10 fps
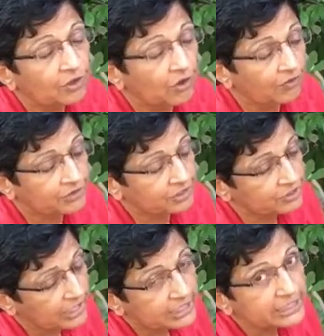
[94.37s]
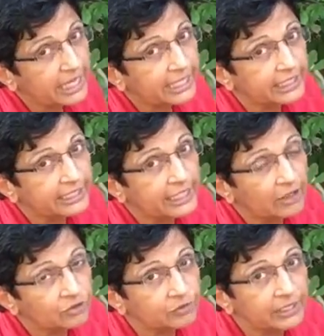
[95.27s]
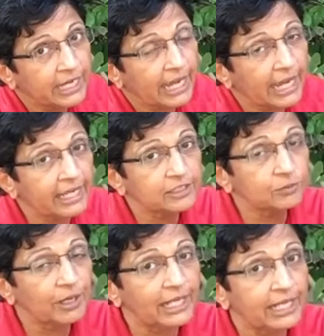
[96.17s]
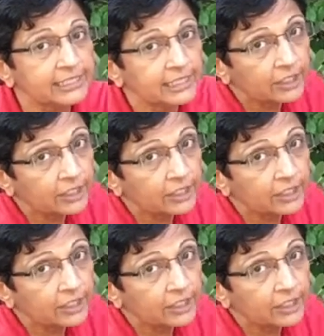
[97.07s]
of the trail side in the downswing, as well as a